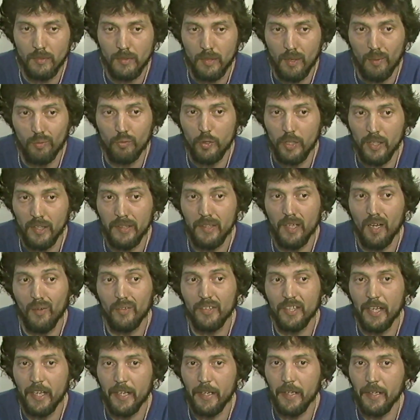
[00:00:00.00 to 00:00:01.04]
really
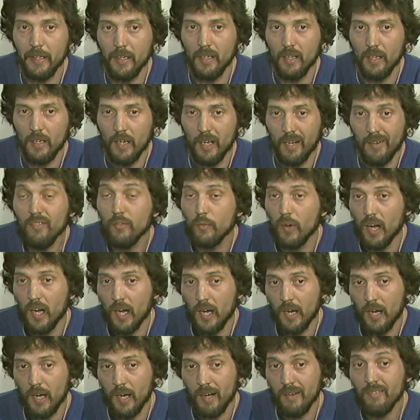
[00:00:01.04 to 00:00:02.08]
of getting
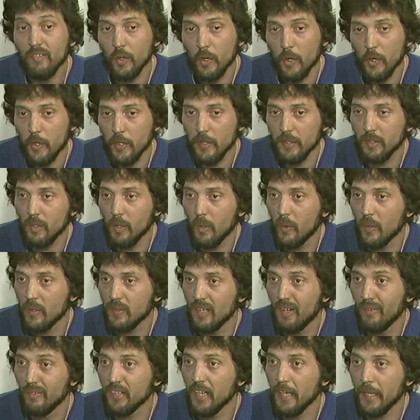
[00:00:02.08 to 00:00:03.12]
hurt
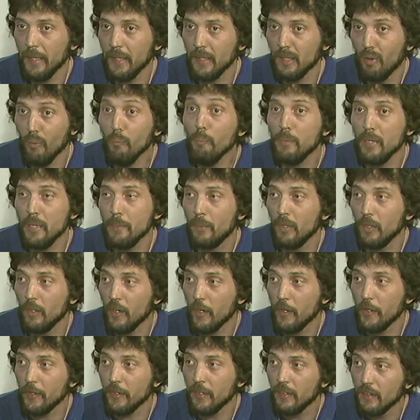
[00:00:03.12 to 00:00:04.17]
or of getting people
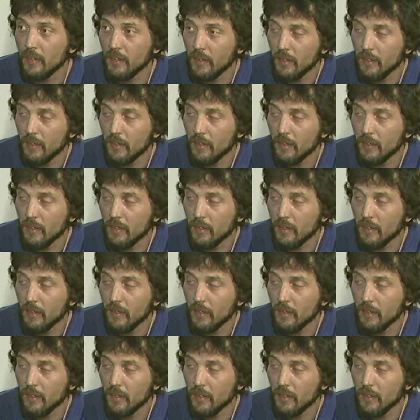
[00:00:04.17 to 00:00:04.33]
hurt.